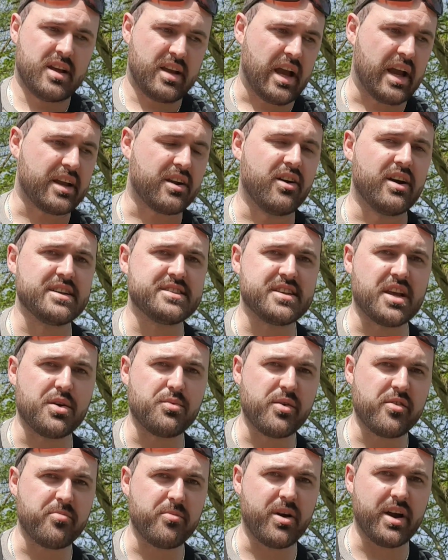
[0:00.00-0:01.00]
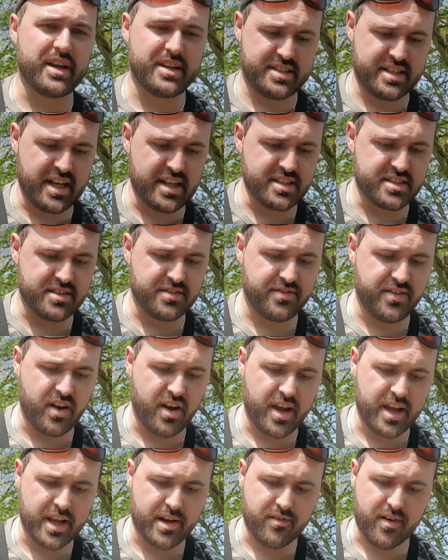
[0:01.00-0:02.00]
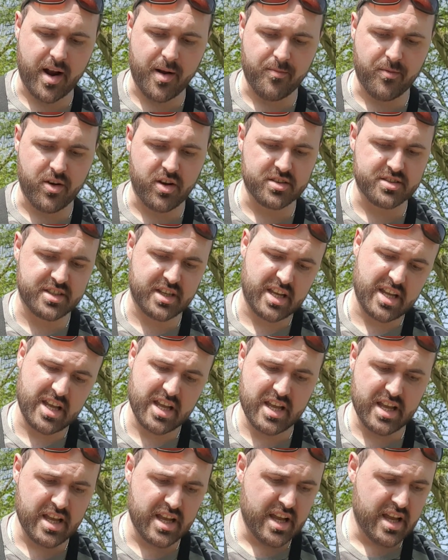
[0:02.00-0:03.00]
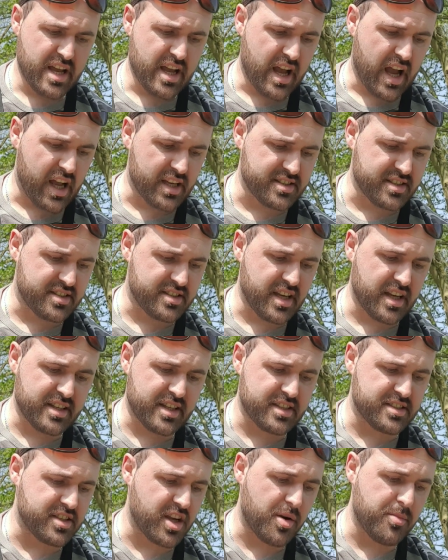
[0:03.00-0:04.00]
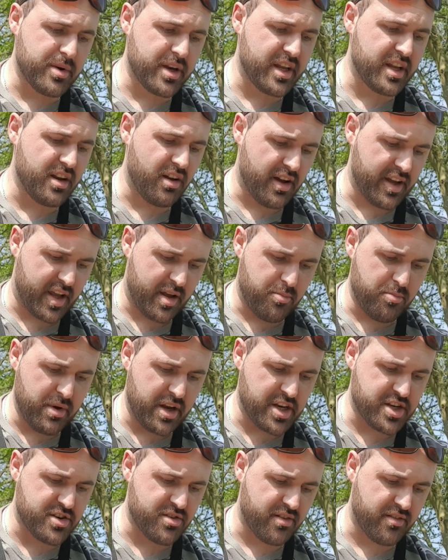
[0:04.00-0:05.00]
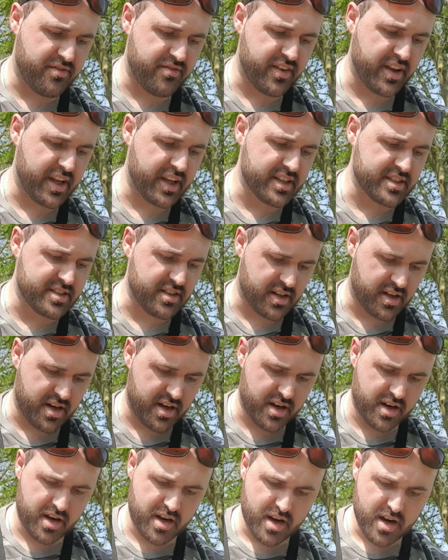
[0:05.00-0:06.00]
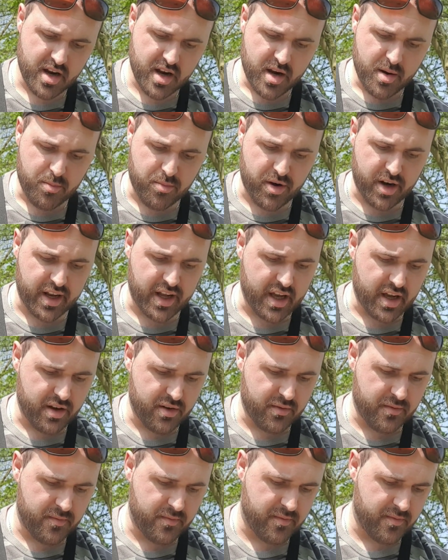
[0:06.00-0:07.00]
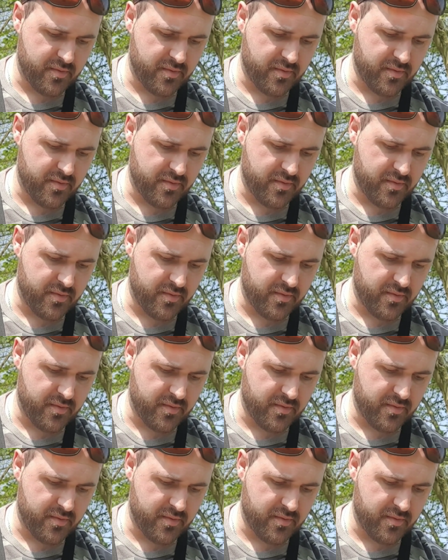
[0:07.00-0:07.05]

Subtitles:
Okay guys, so with my 10 to 30 gram rod, as I said, there's so many like mixture of things I can bring out.